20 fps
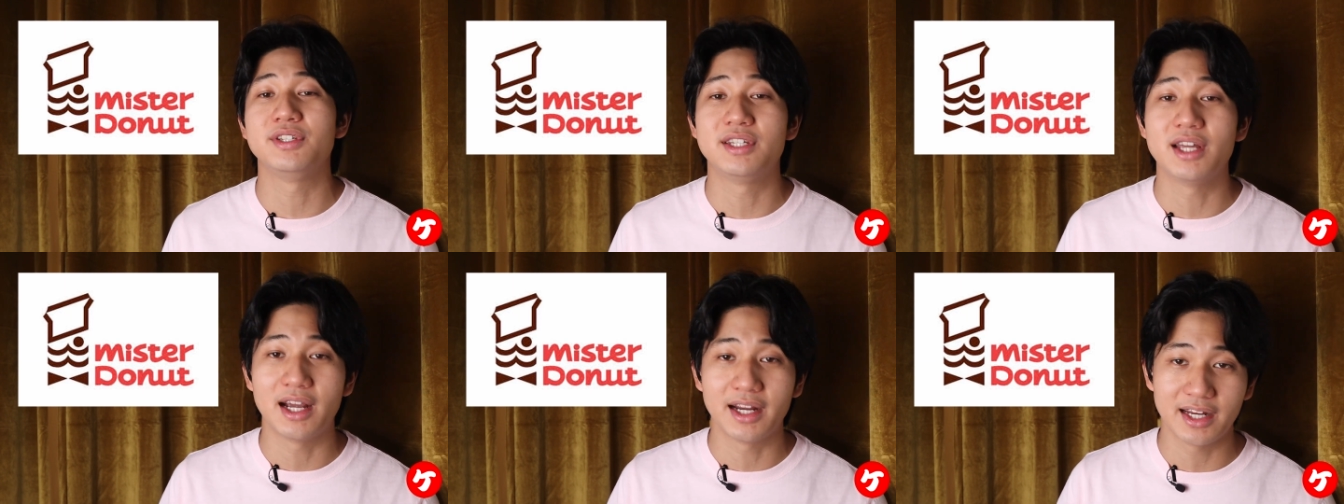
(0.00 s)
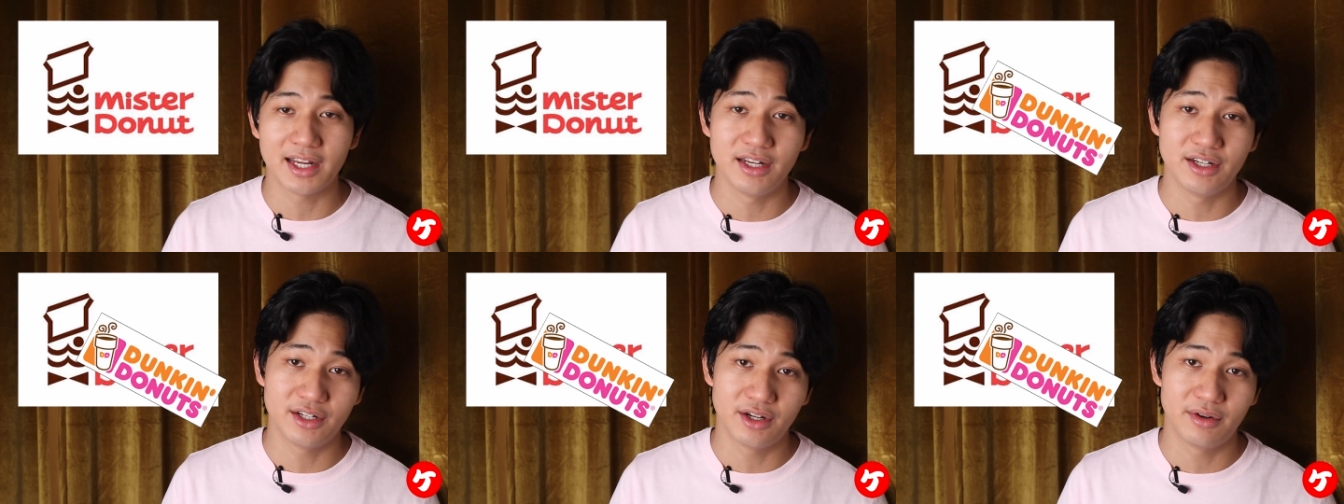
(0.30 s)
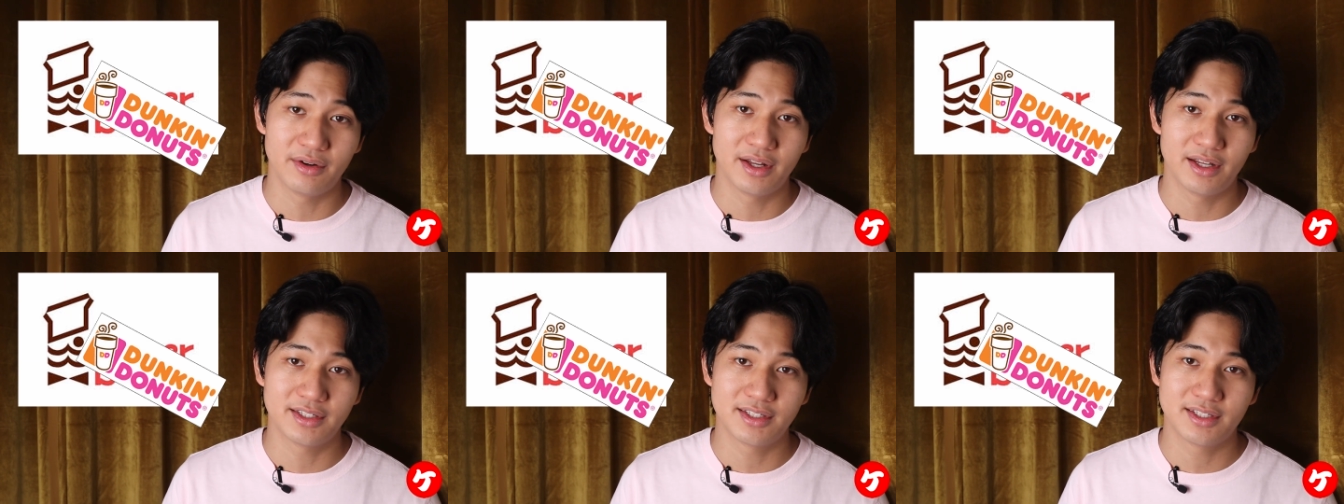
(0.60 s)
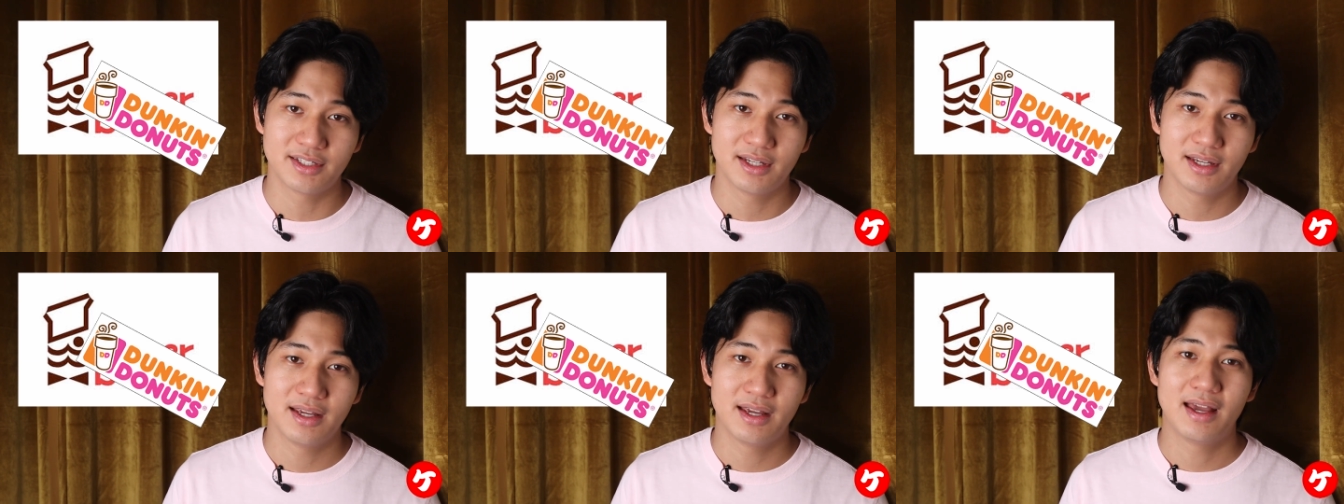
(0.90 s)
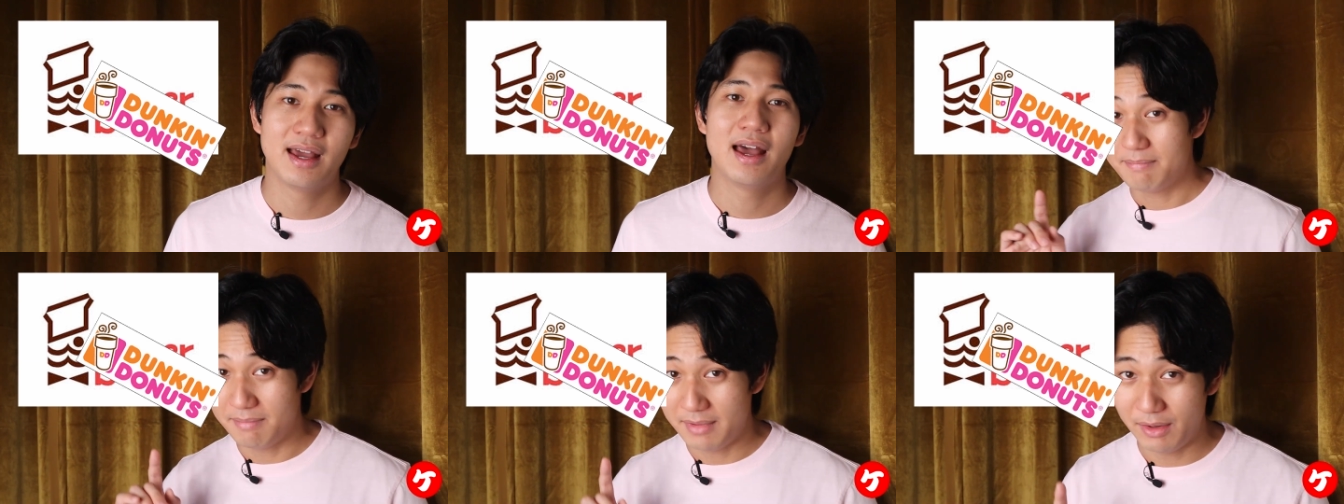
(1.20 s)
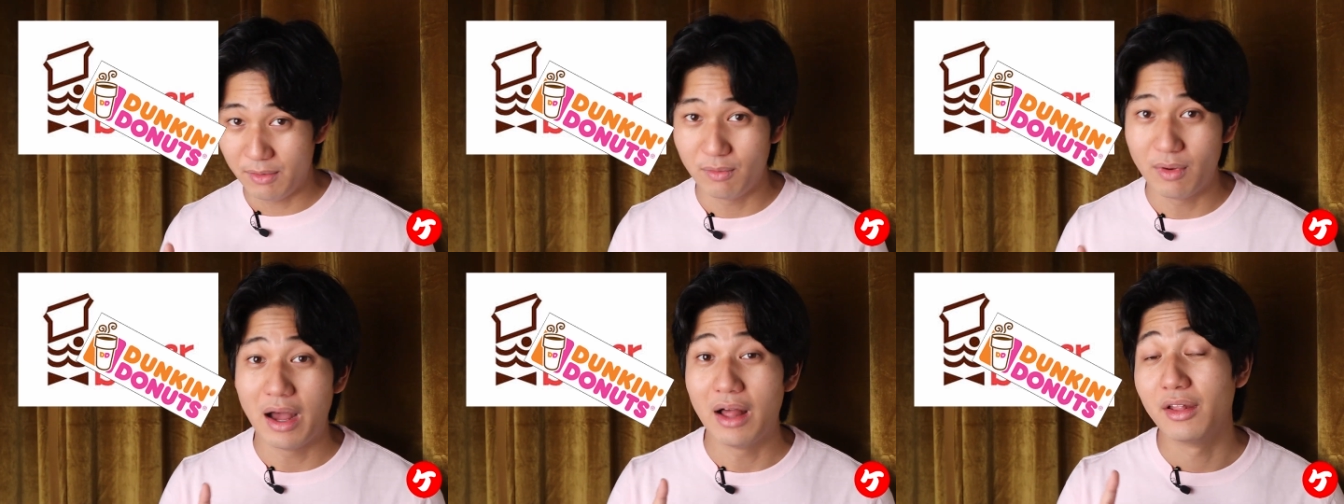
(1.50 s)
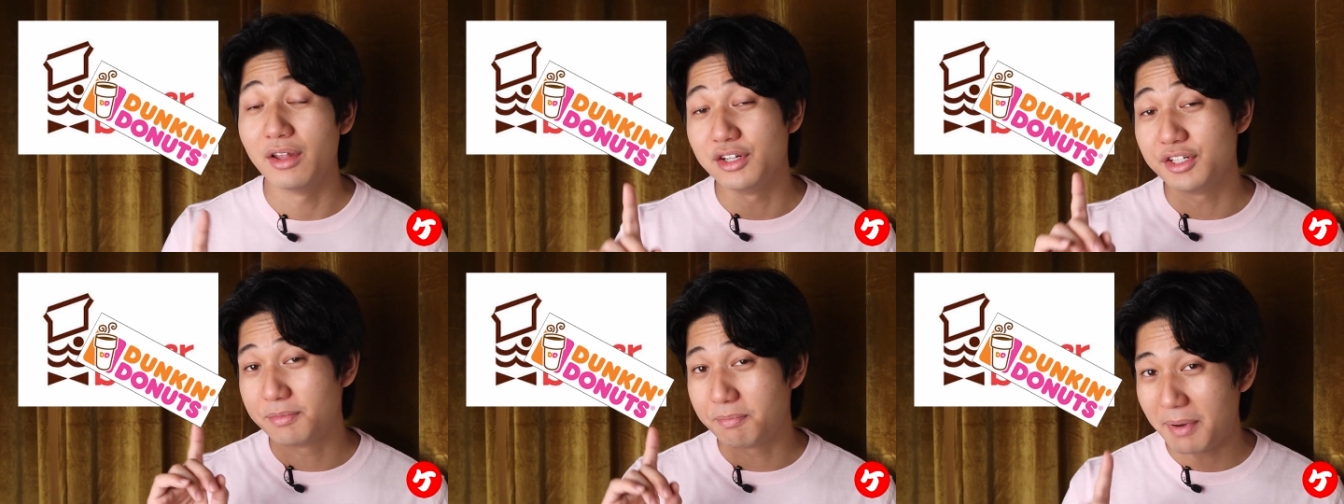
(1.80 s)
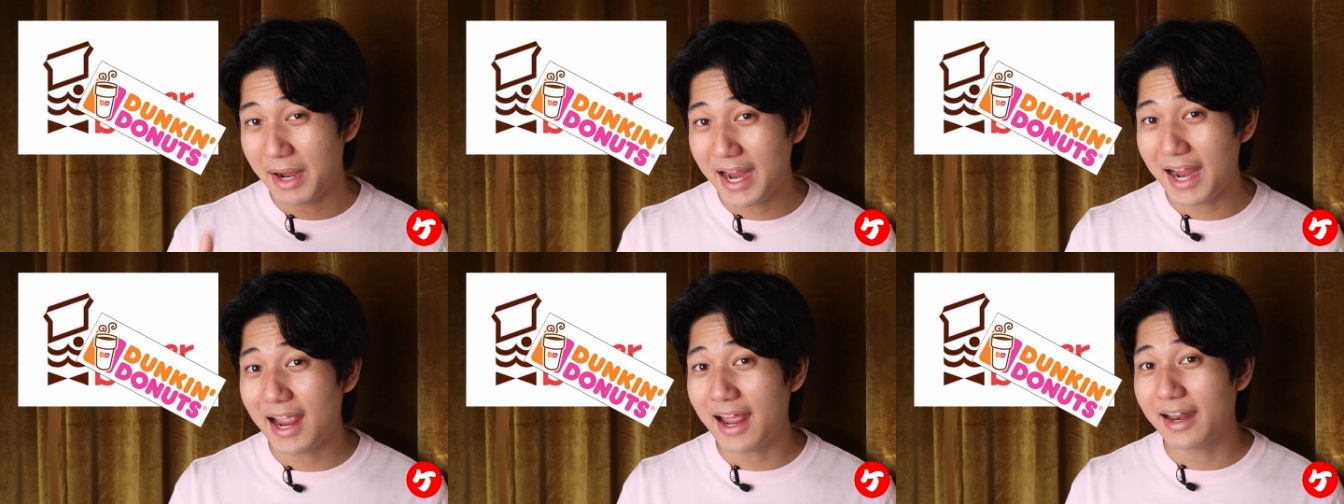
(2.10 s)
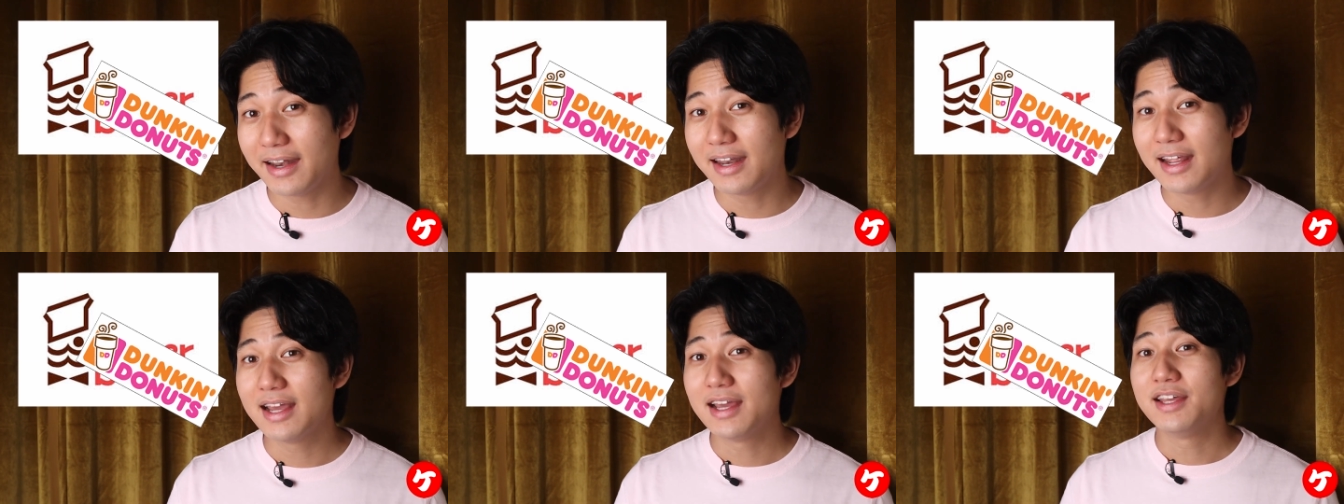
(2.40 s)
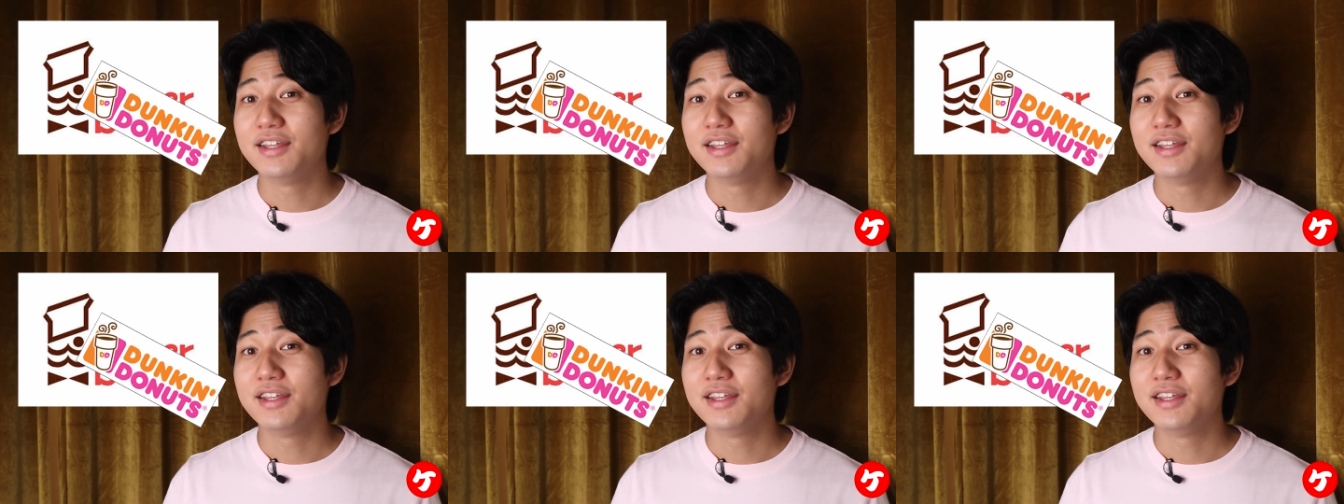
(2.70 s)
Dunkin' Donuts. Meanwhile, in Japan,